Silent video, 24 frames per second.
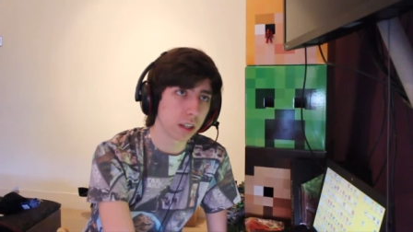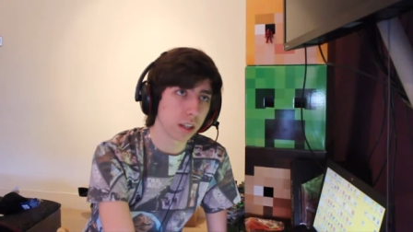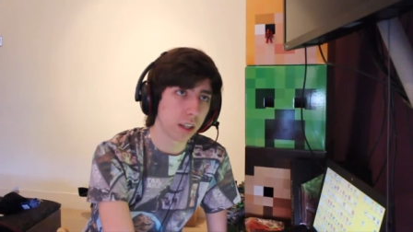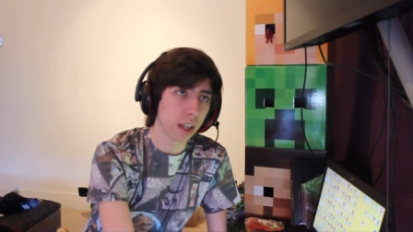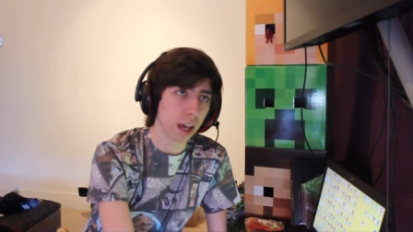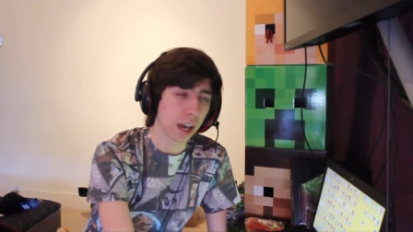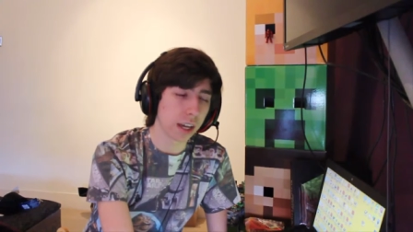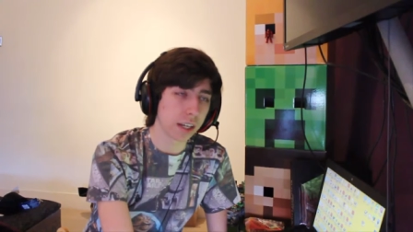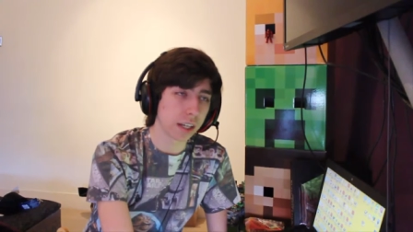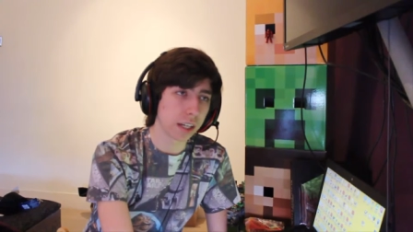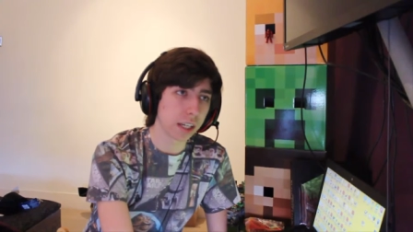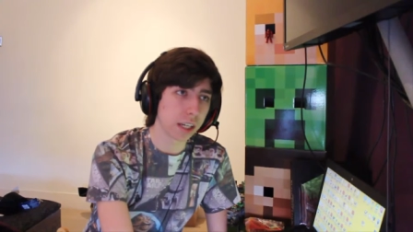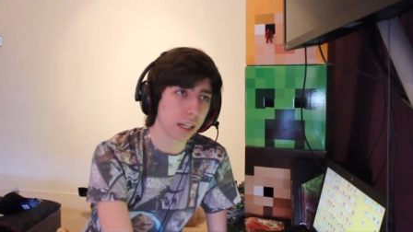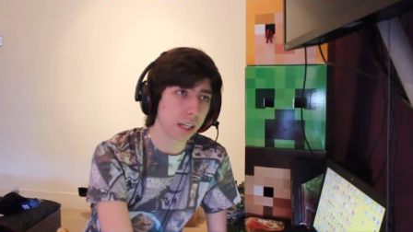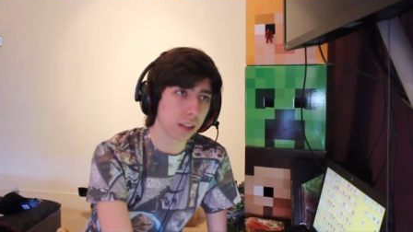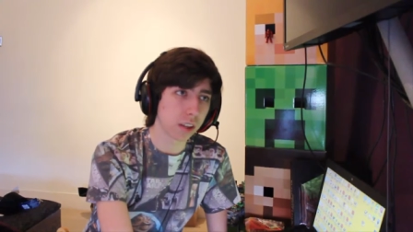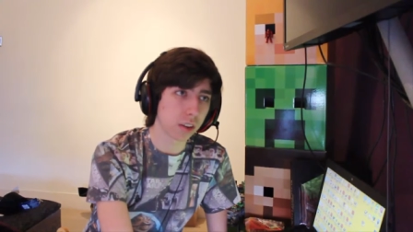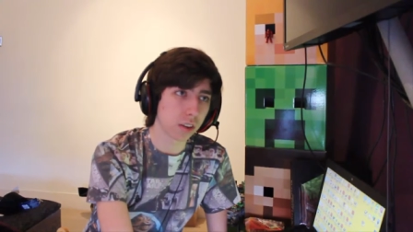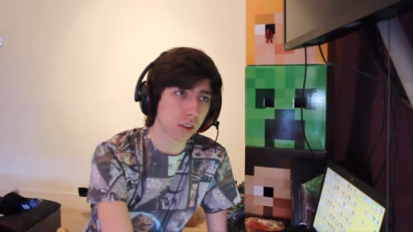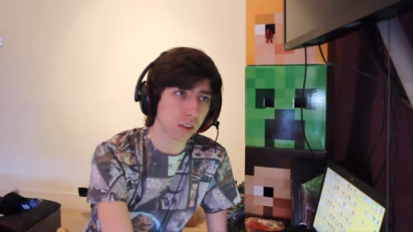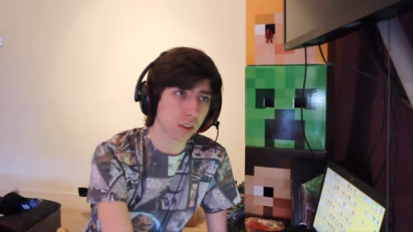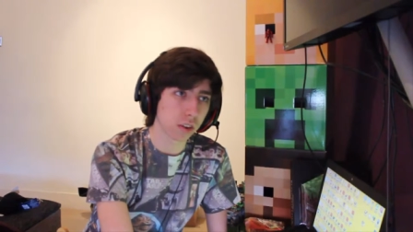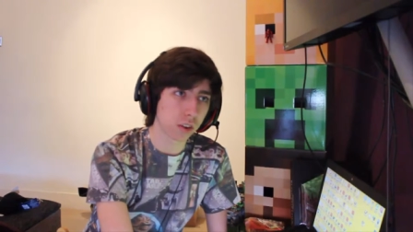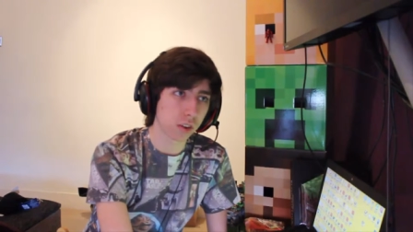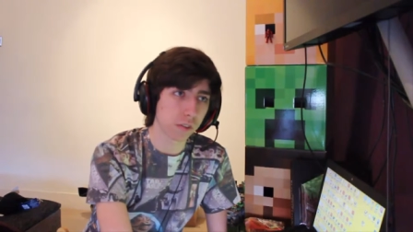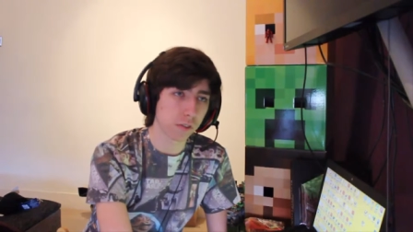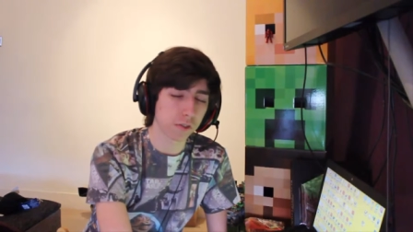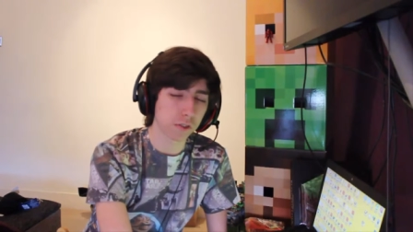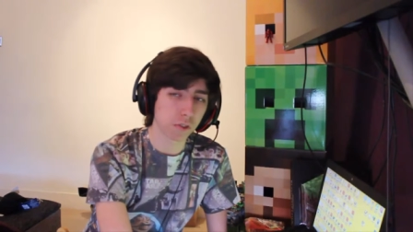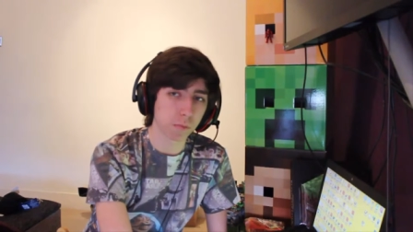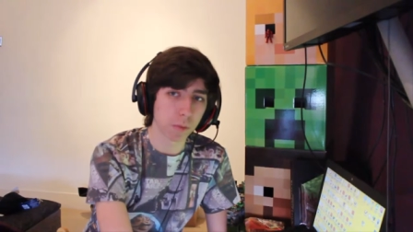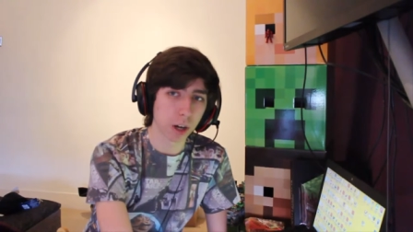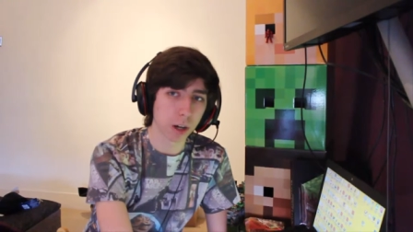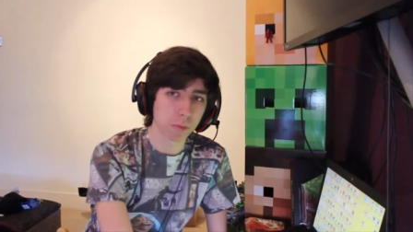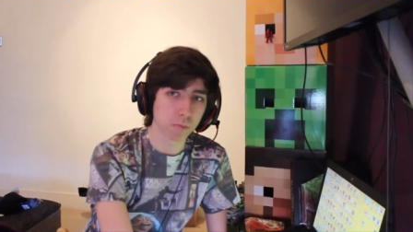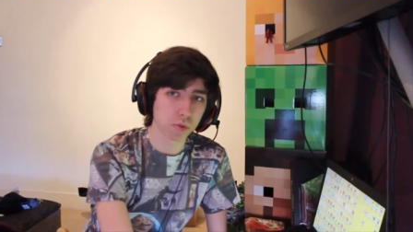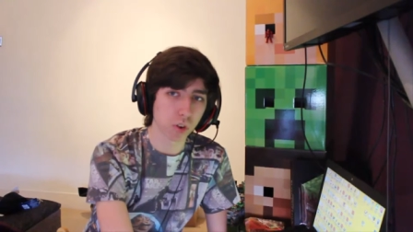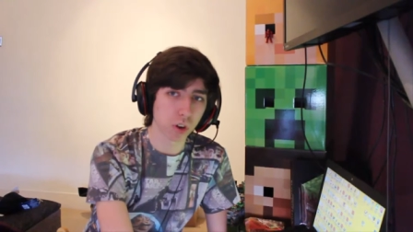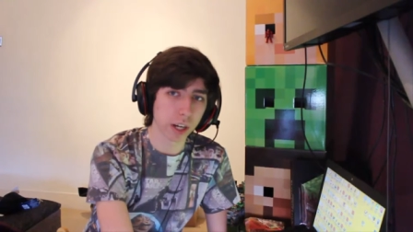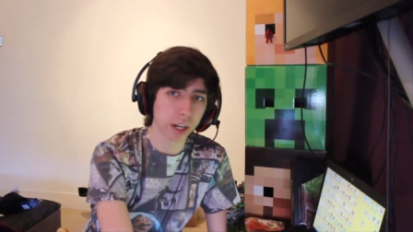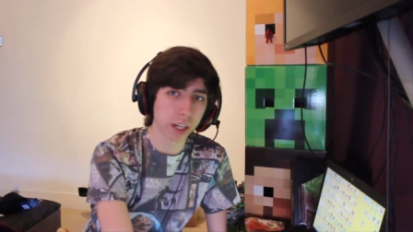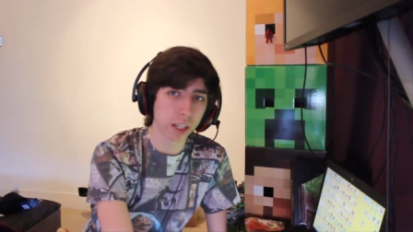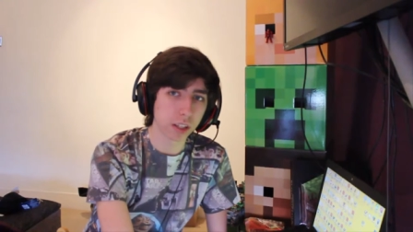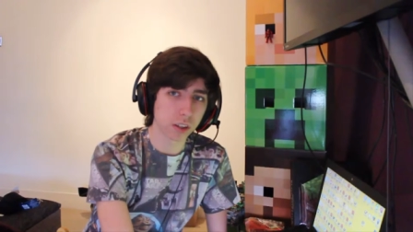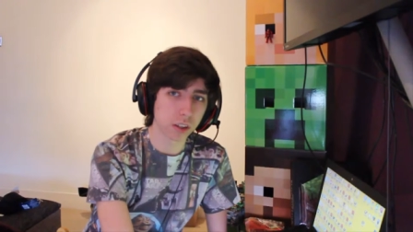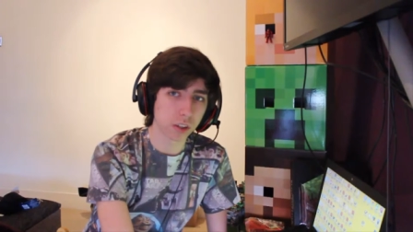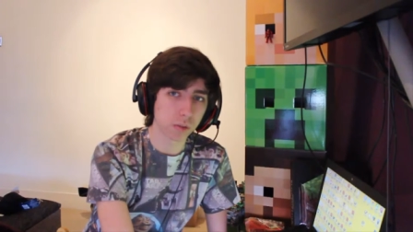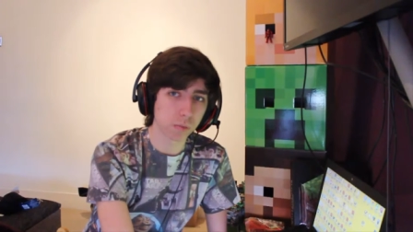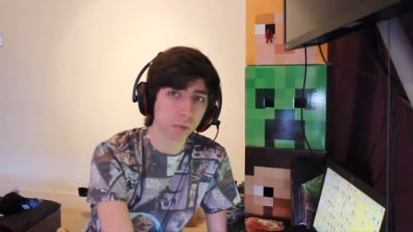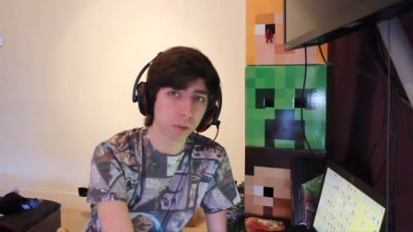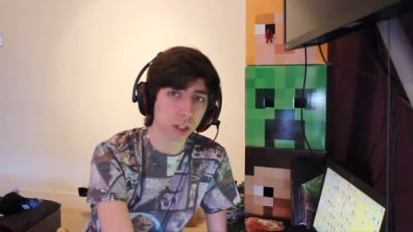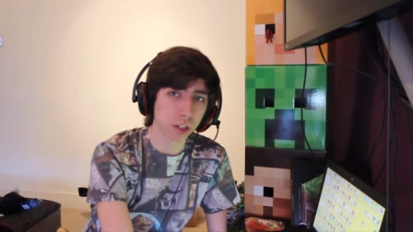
that I need for my brain to be